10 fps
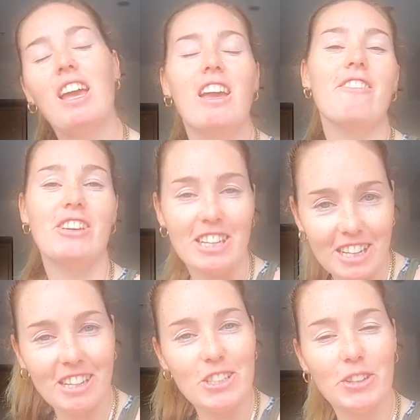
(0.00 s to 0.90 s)
If you did
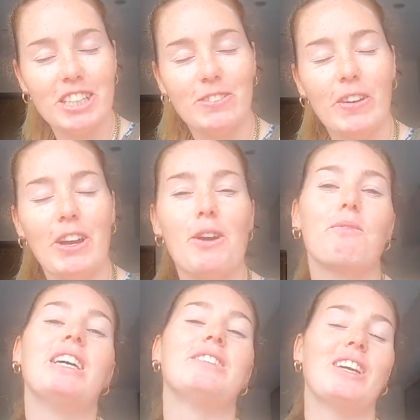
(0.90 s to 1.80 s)
enjoy this video,
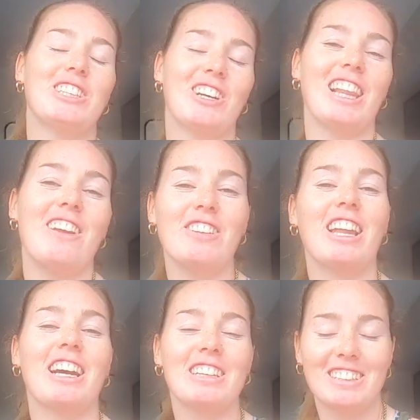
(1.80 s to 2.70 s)
please make sure to leave a
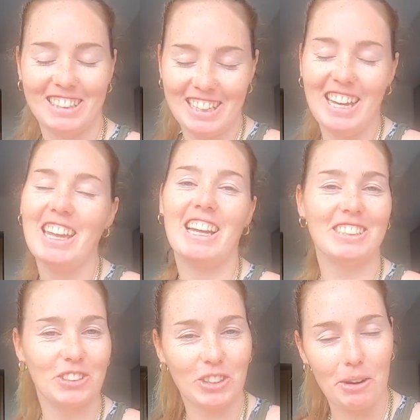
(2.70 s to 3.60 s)
like, hit that
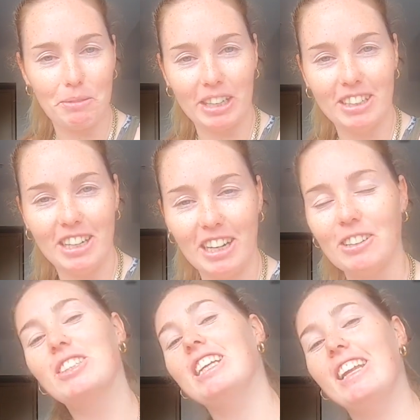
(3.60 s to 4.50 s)
subscribe button, and I'll
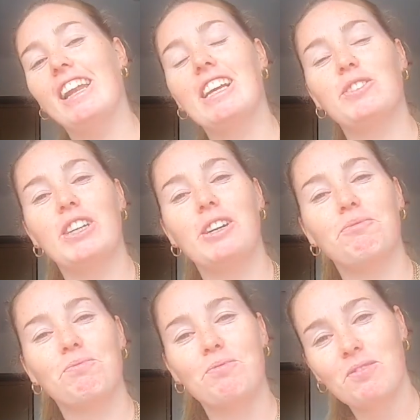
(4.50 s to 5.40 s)
see you in the next video.
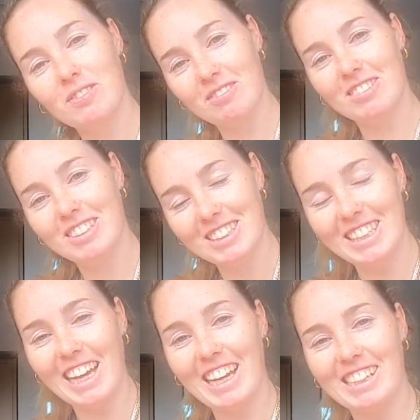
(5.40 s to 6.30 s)

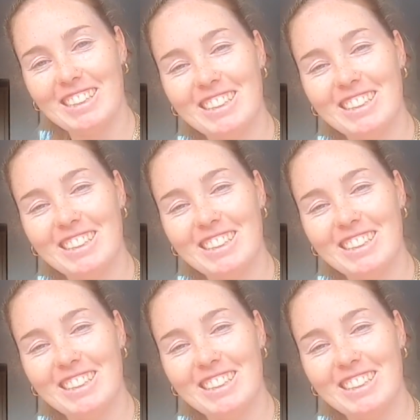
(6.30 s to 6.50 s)
Take care.